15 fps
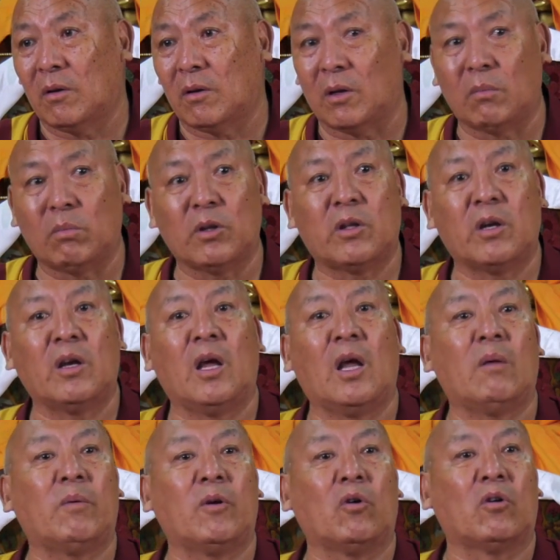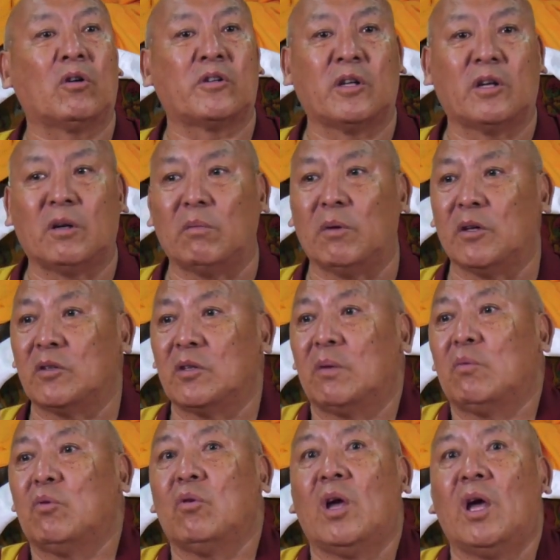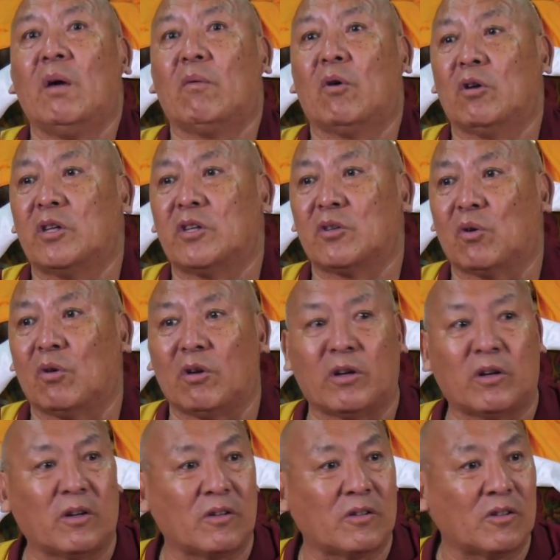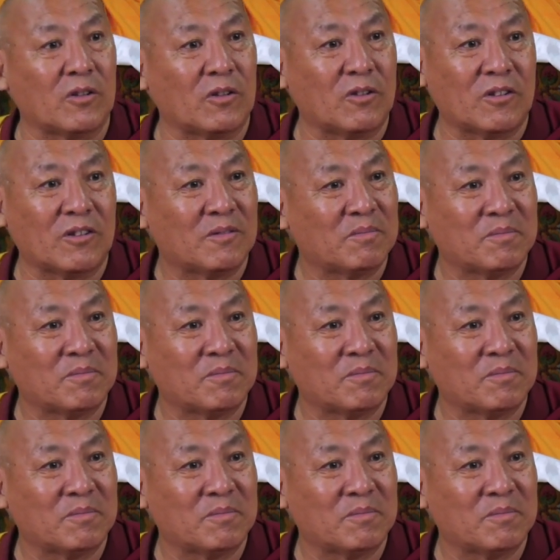Number three, helping all sentient beings. If you have all these qualities, you know,